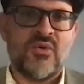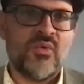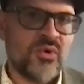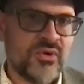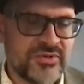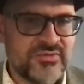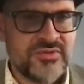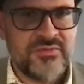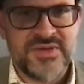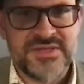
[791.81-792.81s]
or through
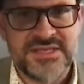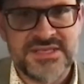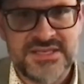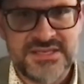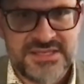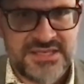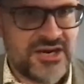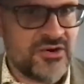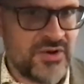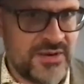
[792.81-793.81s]
the business's
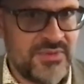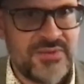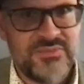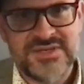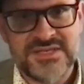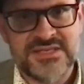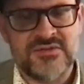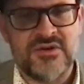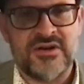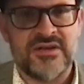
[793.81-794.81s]
CRA My Business
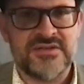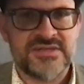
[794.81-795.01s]
login.